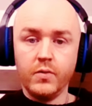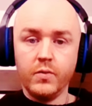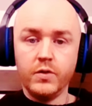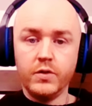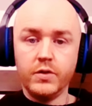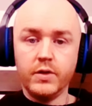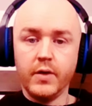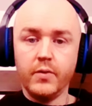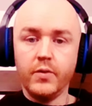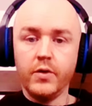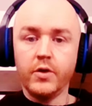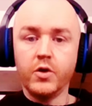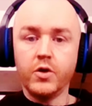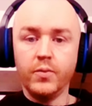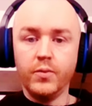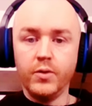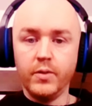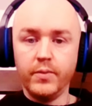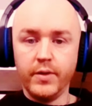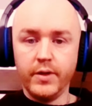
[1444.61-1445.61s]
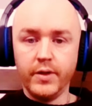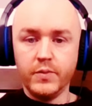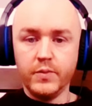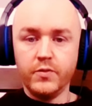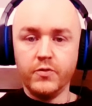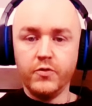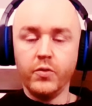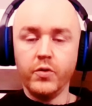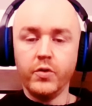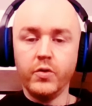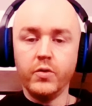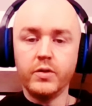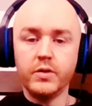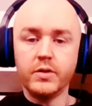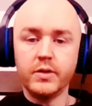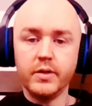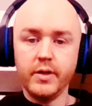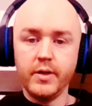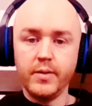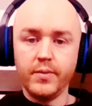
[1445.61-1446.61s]
We start with a couple of minutes before we go to
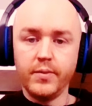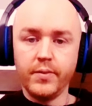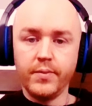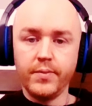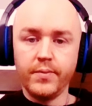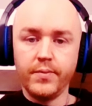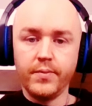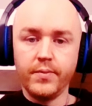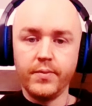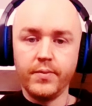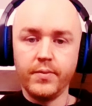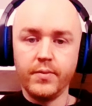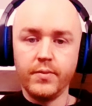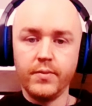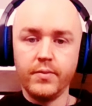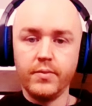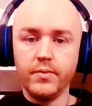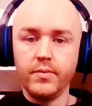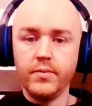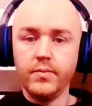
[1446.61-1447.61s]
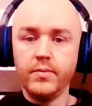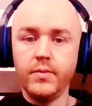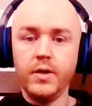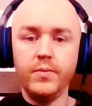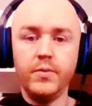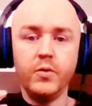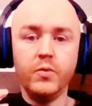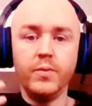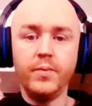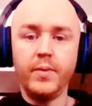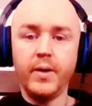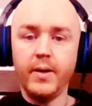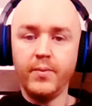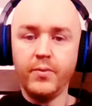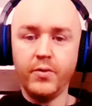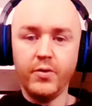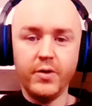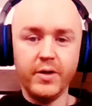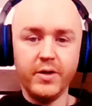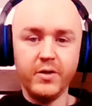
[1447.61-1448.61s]
sleep. Maybe we
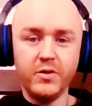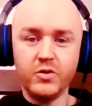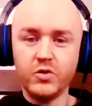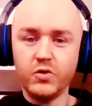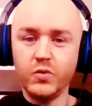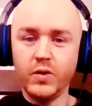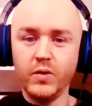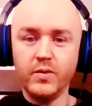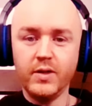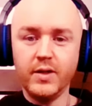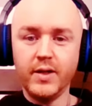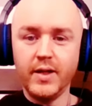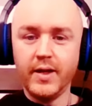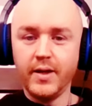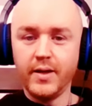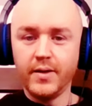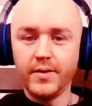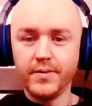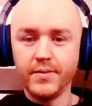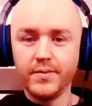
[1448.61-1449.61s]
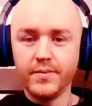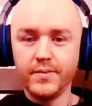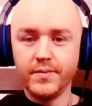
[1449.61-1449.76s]
pepper it in throughout the day.